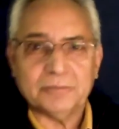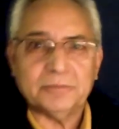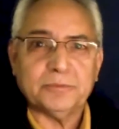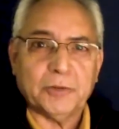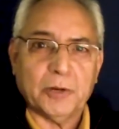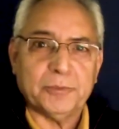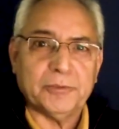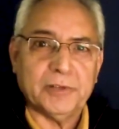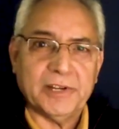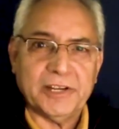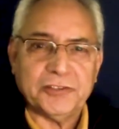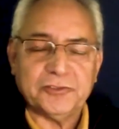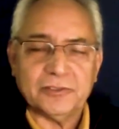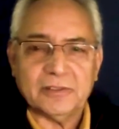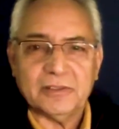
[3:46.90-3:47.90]

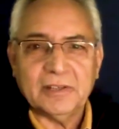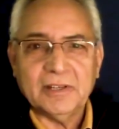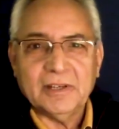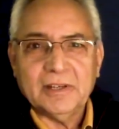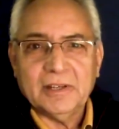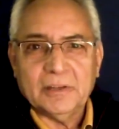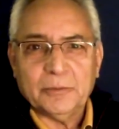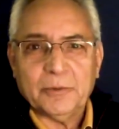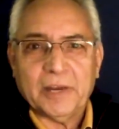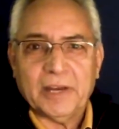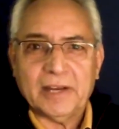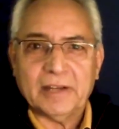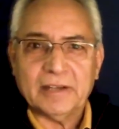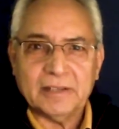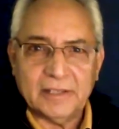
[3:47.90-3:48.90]
population
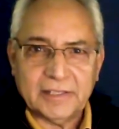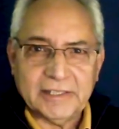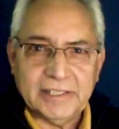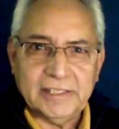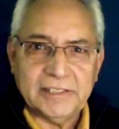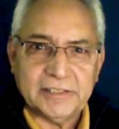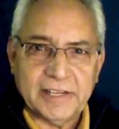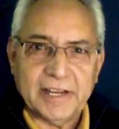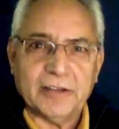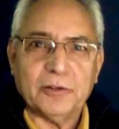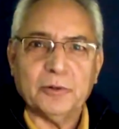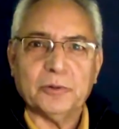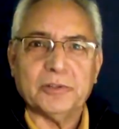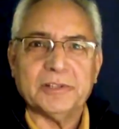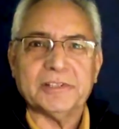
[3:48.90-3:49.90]
where key
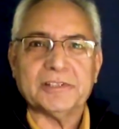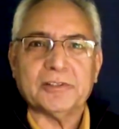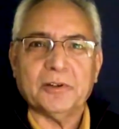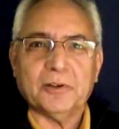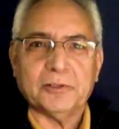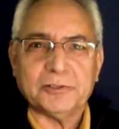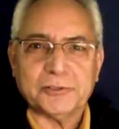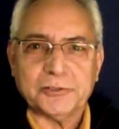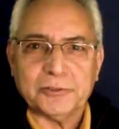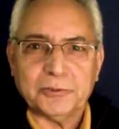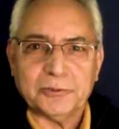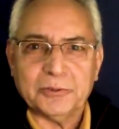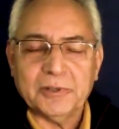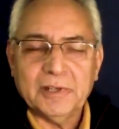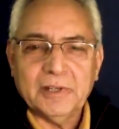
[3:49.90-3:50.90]
stakeholders
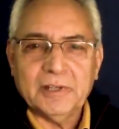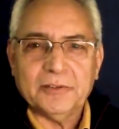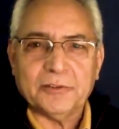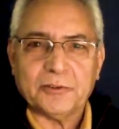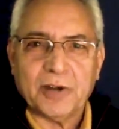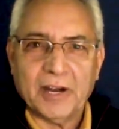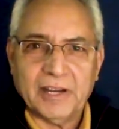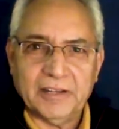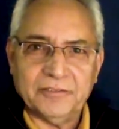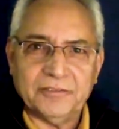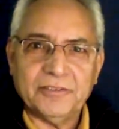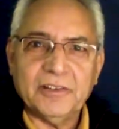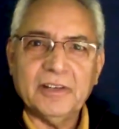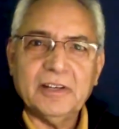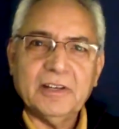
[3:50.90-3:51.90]
also
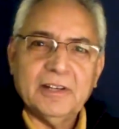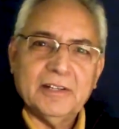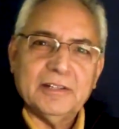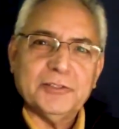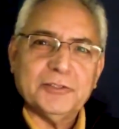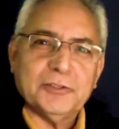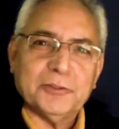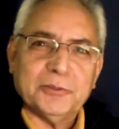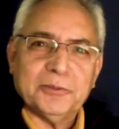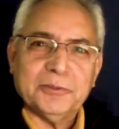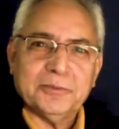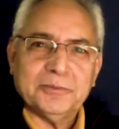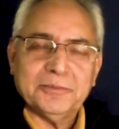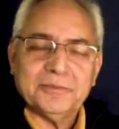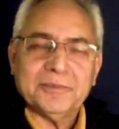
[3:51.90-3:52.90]
thrive. So
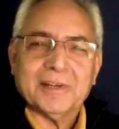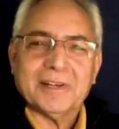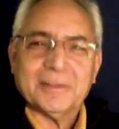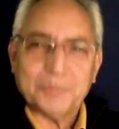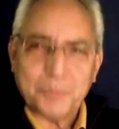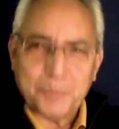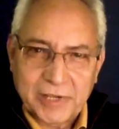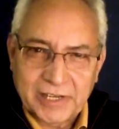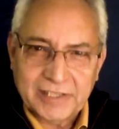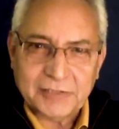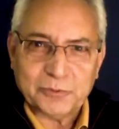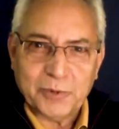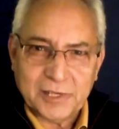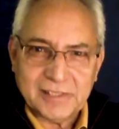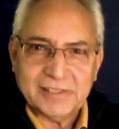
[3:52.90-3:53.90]

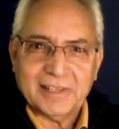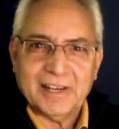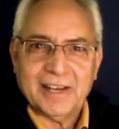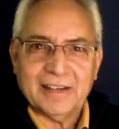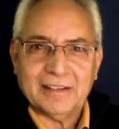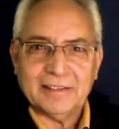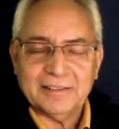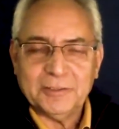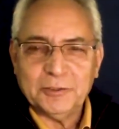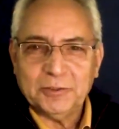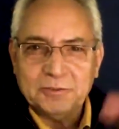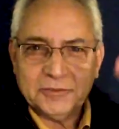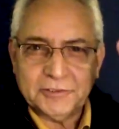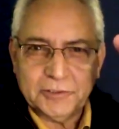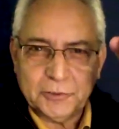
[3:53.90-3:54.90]
please, once again,
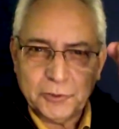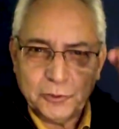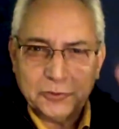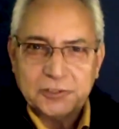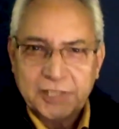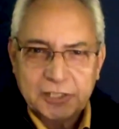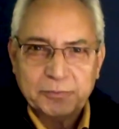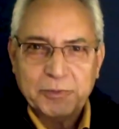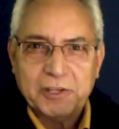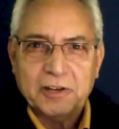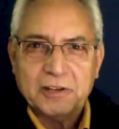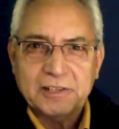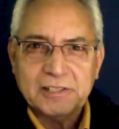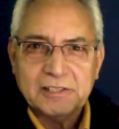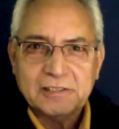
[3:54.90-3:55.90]
don't just be
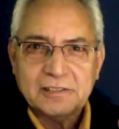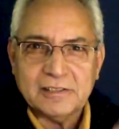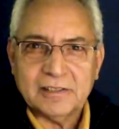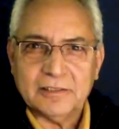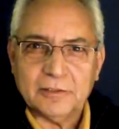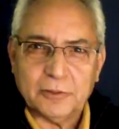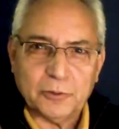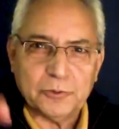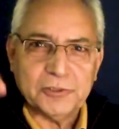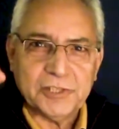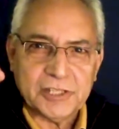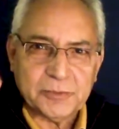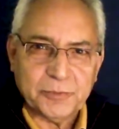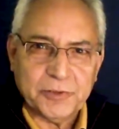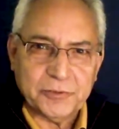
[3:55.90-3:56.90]
honest, don't
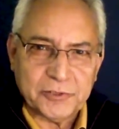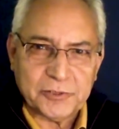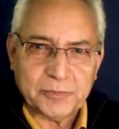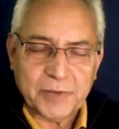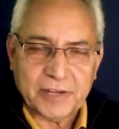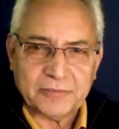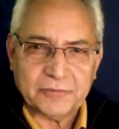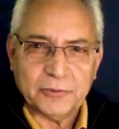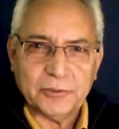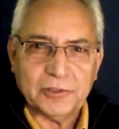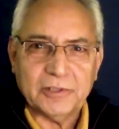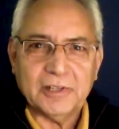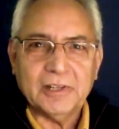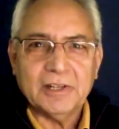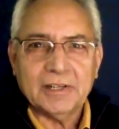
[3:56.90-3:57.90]
just be respectful,
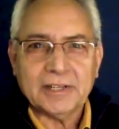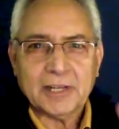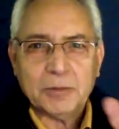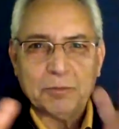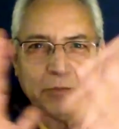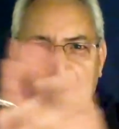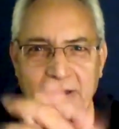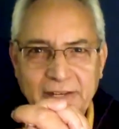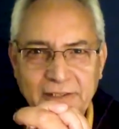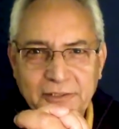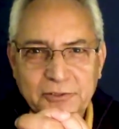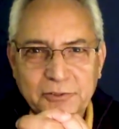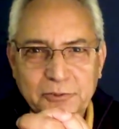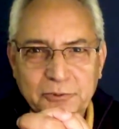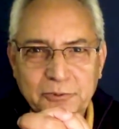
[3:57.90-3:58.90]
combine
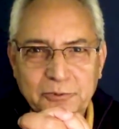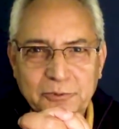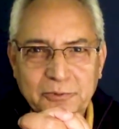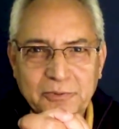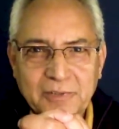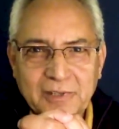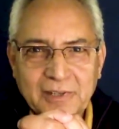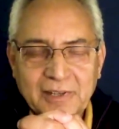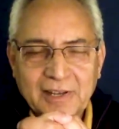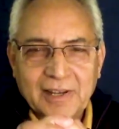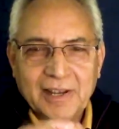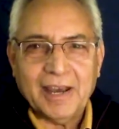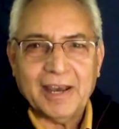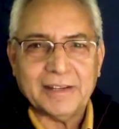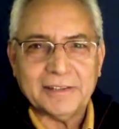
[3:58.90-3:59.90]
the two
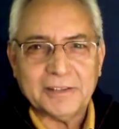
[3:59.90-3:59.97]
and